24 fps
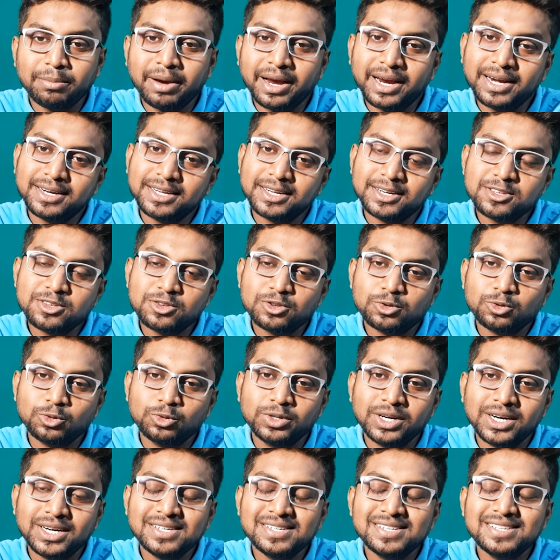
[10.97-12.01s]
my dear
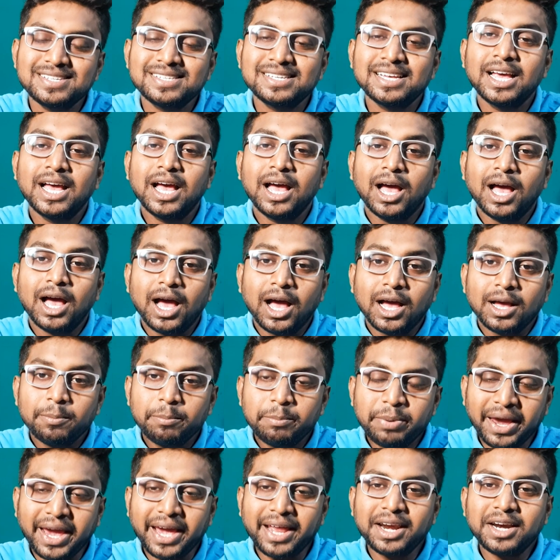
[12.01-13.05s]
students,
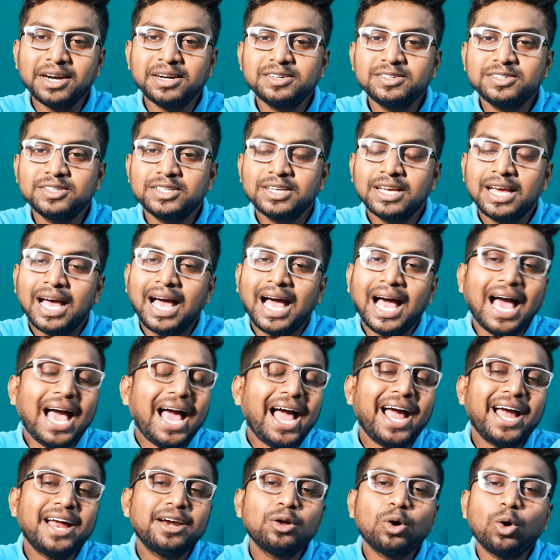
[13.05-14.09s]
parents,
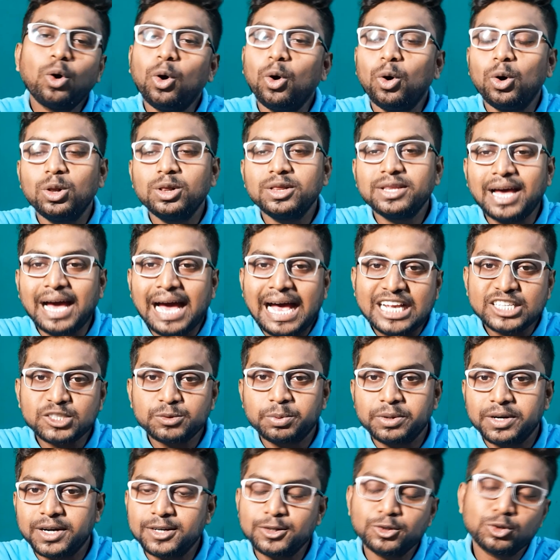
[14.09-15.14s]
and all the
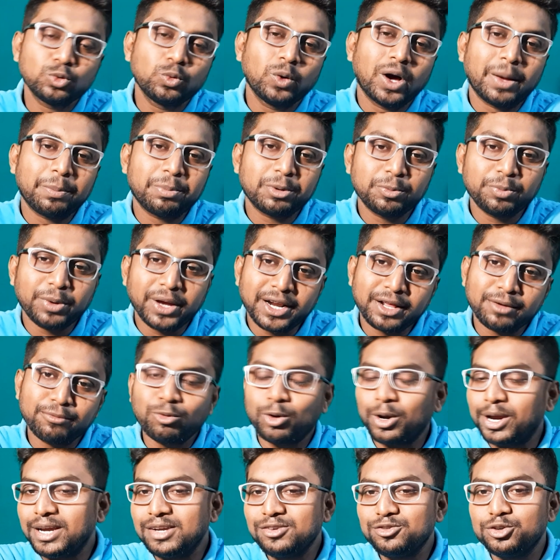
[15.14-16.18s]
aspirants who are preparing
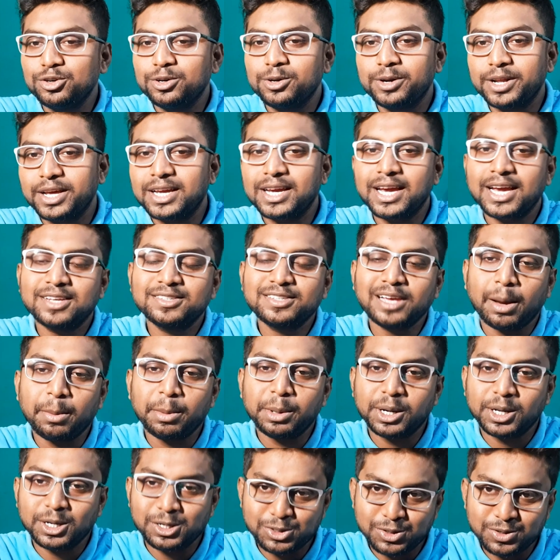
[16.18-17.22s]
for engineering
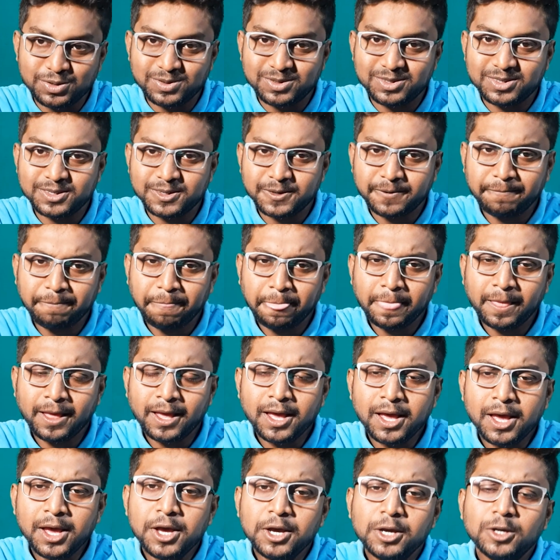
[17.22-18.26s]
examinations.
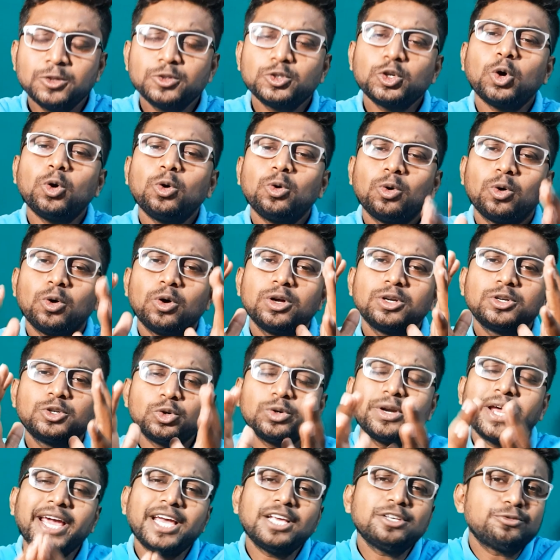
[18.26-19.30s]
So,
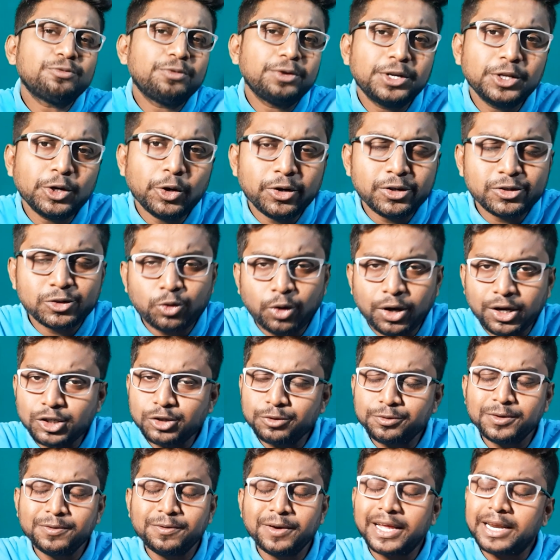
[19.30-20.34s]
today's video is going to
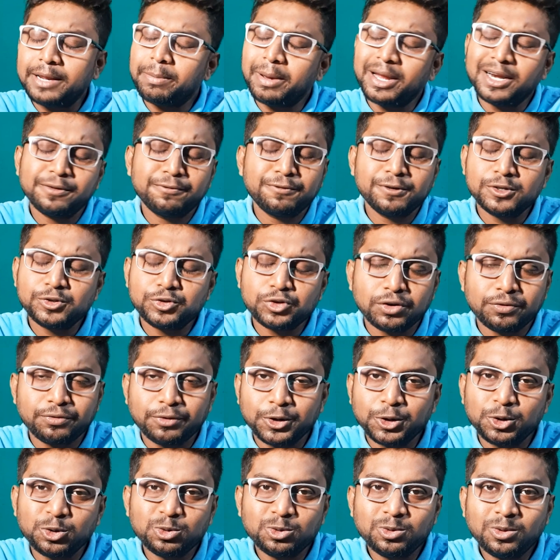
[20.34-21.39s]
be very beneficial for
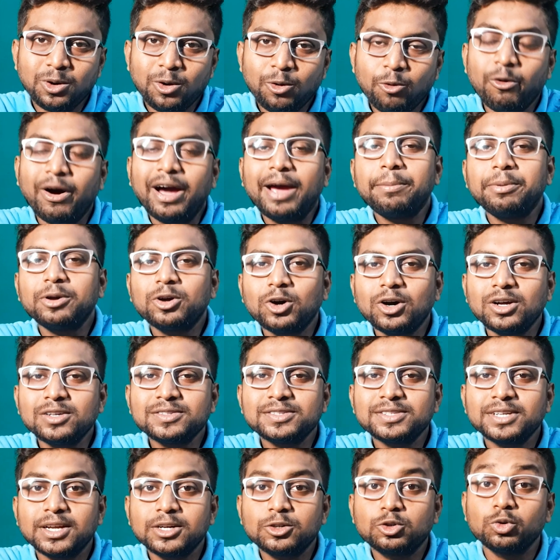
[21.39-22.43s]
you. Why?
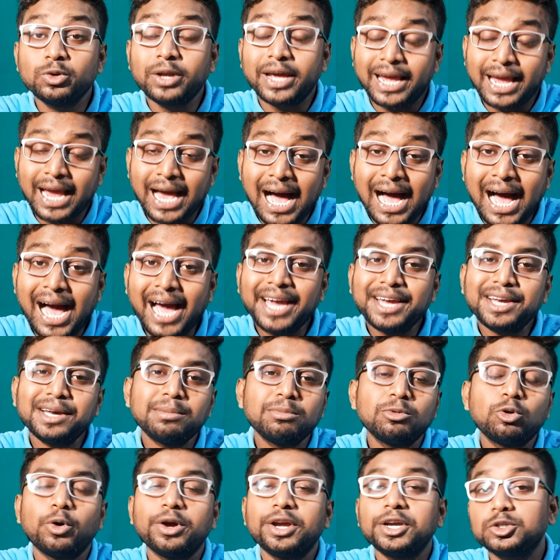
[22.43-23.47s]
Because today I
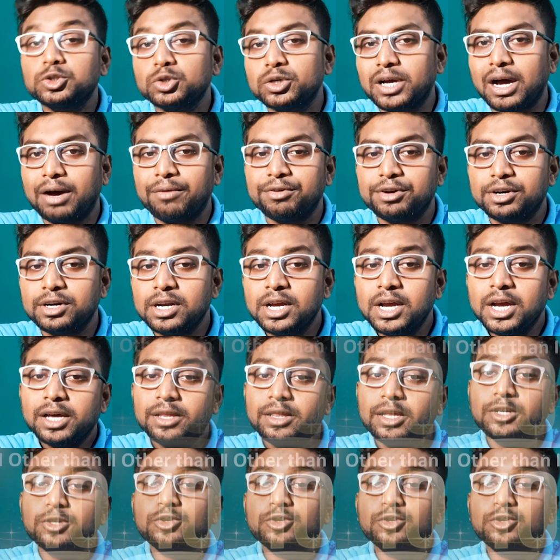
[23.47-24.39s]
am going to cover the